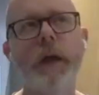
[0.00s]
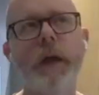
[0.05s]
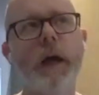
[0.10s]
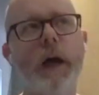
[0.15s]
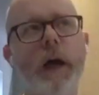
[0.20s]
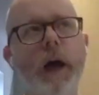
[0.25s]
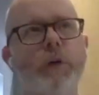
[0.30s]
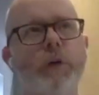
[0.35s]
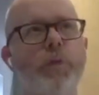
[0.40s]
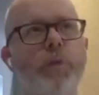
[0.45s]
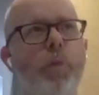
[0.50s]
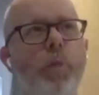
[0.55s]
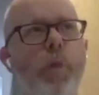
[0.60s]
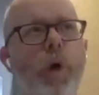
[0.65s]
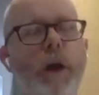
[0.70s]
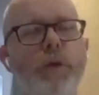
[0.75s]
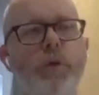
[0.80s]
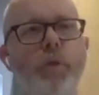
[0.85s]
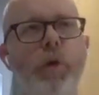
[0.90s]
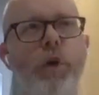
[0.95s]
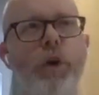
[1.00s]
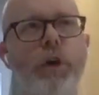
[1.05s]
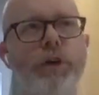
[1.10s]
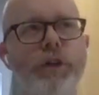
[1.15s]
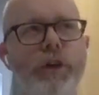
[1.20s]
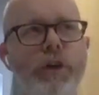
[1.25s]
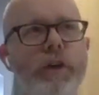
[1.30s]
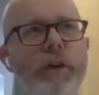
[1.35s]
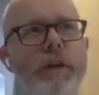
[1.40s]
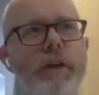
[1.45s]
I'd worked
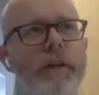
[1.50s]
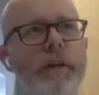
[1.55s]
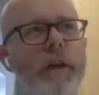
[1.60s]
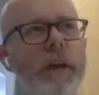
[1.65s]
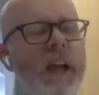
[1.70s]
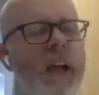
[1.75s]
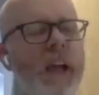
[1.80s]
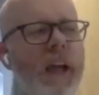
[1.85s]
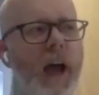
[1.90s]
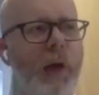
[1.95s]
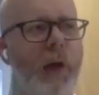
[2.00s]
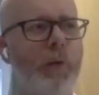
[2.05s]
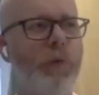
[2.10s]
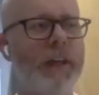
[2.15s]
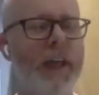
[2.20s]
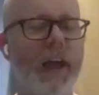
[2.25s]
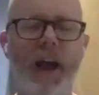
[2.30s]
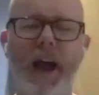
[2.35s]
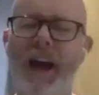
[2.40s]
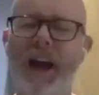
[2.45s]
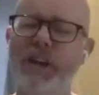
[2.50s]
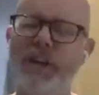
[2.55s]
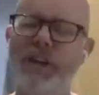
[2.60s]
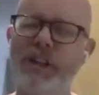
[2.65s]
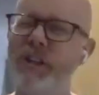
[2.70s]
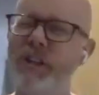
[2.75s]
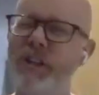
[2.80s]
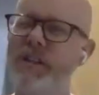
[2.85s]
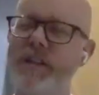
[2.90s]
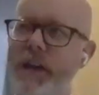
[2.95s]
on. And I would get
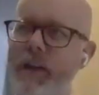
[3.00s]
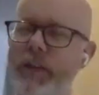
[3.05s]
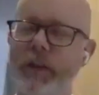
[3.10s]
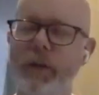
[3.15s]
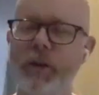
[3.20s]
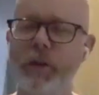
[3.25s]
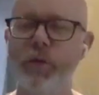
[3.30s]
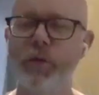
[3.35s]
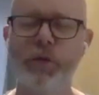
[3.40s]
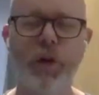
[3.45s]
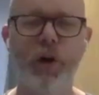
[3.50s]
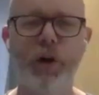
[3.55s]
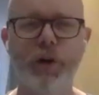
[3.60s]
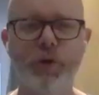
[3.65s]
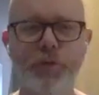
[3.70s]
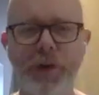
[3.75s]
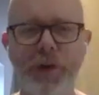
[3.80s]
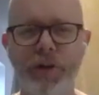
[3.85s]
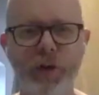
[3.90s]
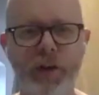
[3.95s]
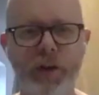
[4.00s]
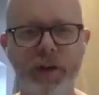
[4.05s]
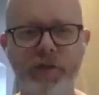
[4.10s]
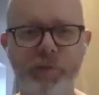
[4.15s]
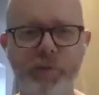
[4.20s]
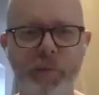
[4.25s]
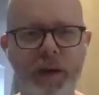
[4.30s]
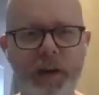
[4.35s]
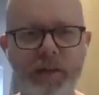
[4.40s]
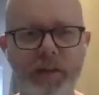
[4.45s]
anxious and I think, oh God, we haven't got
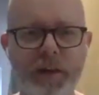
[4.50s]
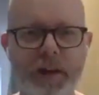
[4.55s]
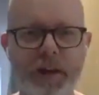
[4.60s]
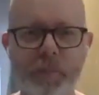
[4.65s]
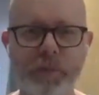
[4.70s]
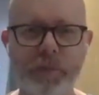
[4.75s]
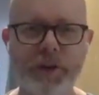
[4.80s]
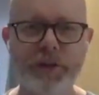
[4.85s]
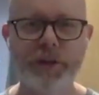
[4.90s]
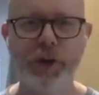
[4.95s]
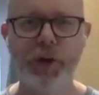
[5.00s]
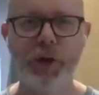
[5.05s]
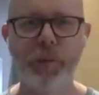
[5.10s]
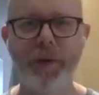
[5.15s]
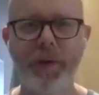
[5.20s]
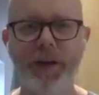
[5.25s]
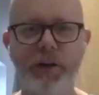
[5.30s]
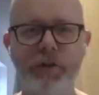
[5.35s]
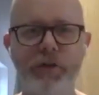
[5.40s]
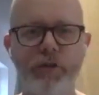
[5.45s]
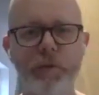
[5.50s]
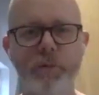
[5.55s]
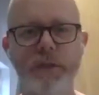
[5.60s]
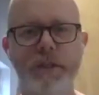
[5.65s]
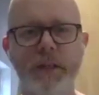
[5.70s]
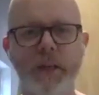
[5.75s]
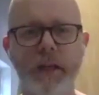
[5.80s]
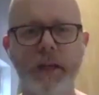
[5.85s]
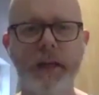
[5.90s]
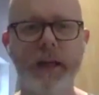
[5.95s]
enough money. The company's going to go
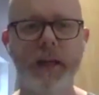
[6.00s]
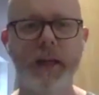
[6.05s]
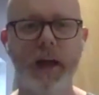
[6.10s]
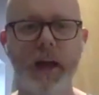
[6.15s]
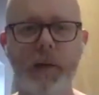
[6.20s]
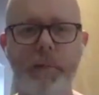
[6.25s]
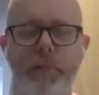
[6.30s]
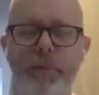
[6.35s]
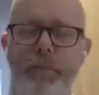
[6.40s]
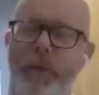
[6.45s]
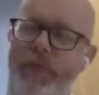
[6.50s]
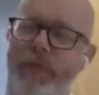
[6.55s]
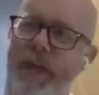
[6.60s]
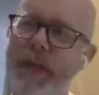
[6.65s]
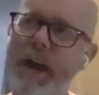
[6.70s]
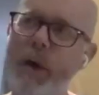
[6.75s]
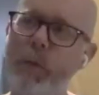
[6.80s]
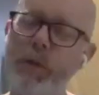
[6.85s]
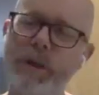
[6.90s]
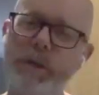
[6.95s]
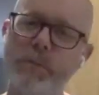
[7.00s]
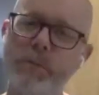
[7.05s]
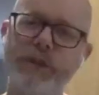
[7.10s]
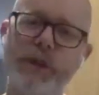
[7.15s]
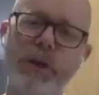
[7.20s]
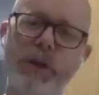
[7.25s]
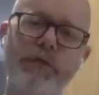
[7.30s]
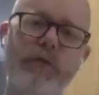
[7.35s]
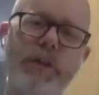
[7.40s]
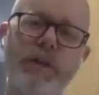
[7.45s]
bankrupt. But then I would
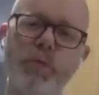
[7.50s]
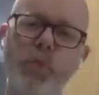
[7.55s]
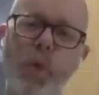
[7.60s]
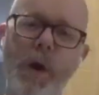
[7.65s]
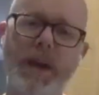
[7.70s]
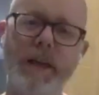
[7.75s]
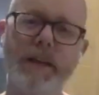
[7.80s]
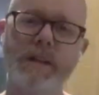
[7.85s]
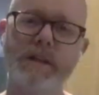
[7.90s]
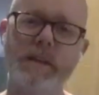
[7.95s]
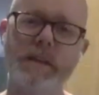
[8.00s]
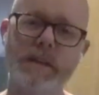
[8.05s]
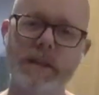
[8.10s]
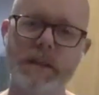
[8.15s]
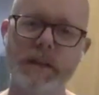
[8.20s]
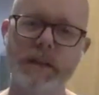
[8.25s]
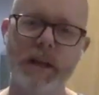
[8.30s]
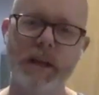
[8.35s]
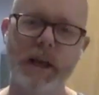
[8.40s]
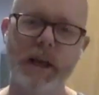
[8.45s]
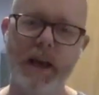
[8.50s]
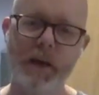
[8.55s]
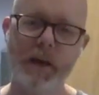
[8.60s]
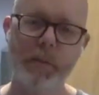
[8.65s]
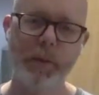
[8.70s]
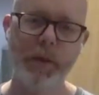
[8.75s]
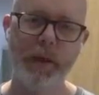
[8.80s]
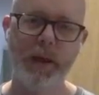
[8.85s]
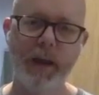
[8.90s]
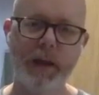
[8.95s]
observe this waste. And
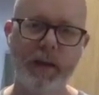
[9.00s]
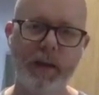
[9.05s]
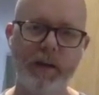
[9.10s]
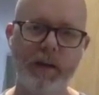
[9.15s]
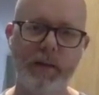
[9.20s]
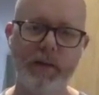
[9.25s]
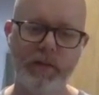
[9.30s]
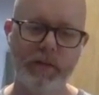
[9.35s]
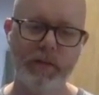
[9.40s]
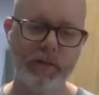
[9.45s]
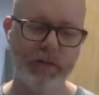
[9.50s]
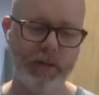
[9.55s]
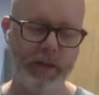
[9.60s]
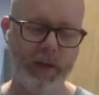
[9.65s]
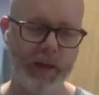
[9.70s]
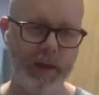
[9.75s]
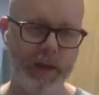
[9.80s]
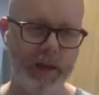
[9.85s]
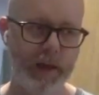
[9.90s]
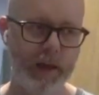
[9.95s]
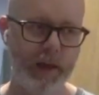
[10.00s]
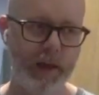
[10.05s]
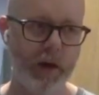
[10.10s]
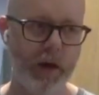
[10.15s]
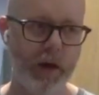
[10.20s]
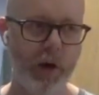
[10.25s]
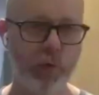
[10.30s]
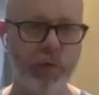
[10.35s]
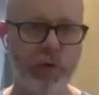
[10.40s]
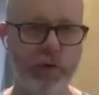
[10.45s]
being the
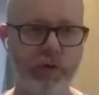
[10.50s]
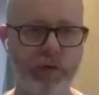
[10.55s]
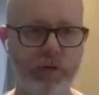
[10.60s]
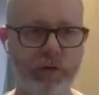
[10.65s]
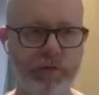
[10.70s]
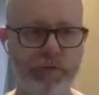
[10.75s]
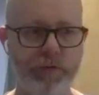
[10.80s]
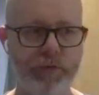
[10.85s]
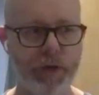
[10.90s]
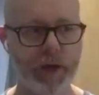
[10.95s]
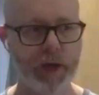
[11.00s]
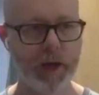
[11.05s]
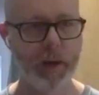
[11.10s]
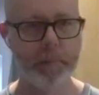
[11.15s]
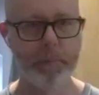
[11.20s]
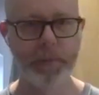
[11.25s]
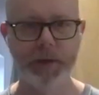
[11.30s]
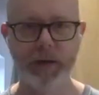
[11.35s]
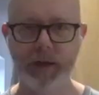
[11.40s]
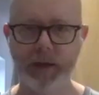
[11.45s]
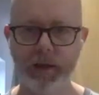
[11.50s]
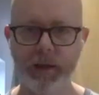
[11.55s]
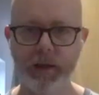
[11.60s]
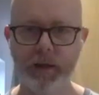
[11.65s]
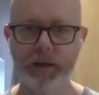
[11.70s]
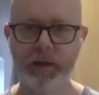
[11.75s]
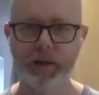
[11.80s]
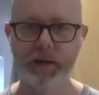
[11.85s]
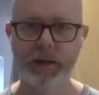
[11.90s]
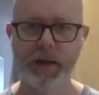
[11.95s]
owner of the
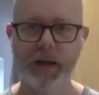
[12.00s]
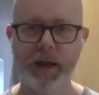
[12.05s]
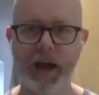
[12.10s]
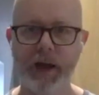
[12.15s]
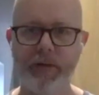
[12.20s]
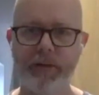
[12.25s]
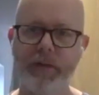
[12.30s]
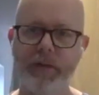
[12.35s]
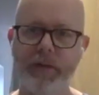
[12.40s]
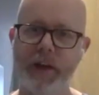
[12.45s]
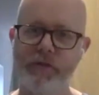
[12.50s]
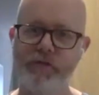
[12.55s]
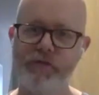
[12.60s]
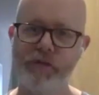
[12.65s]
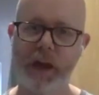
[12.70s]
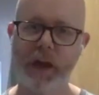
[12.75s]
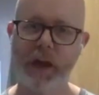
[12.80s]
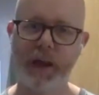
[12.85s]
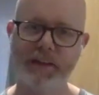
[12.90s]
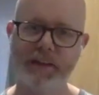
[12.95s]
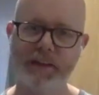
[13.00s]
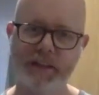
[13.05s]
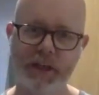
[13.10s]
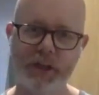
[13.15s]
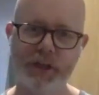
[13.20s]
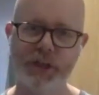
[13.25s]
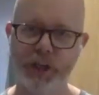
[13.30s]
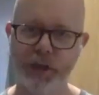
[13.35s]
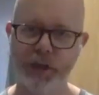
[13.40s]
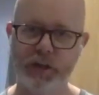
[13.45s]
company, having that
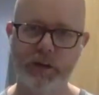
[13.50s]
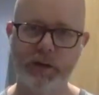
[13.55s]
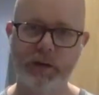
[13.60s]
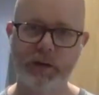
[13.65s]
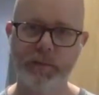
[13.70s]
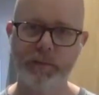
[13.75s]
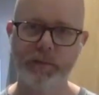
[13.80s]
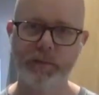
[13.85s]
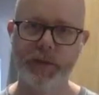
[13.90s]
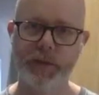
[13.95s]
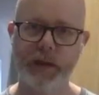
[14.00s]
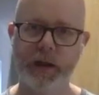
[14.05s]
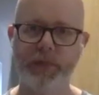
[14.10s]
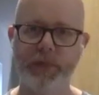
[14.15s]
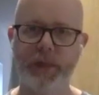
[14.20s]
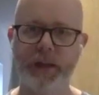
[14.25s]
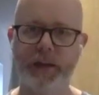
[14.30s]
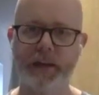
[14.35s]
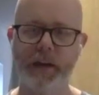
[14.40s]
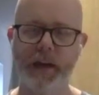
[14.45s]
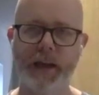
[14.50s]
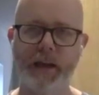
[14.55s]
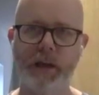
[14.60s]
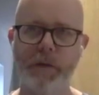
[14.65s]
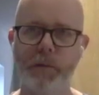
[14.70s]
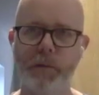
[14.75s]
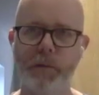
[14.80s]
realization and that light